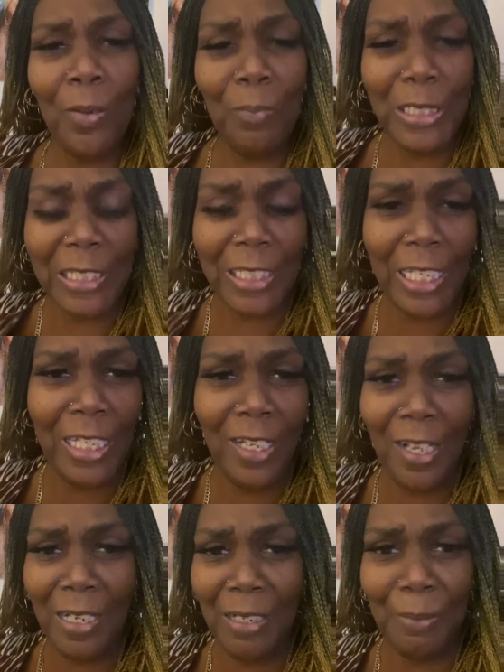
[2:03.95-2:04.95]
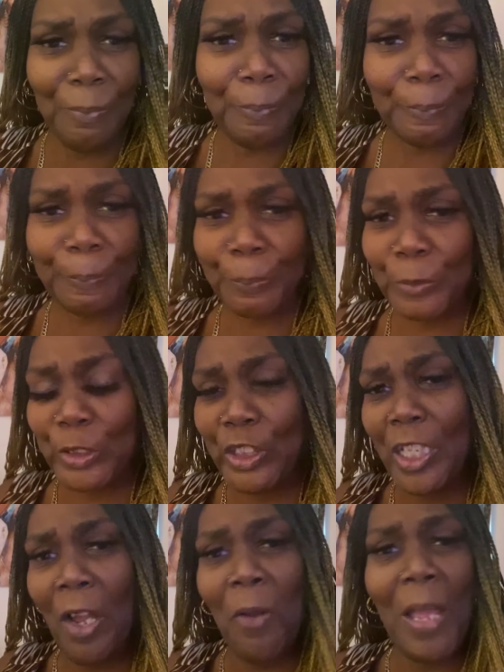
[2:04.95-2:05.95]
But see, um,
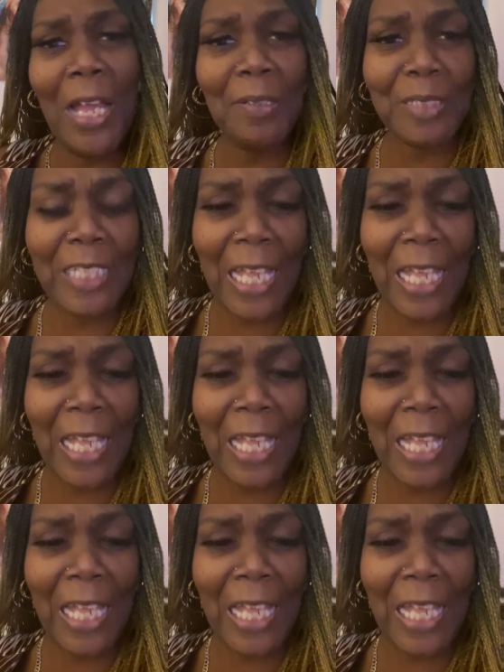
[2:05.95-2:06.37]
she don't have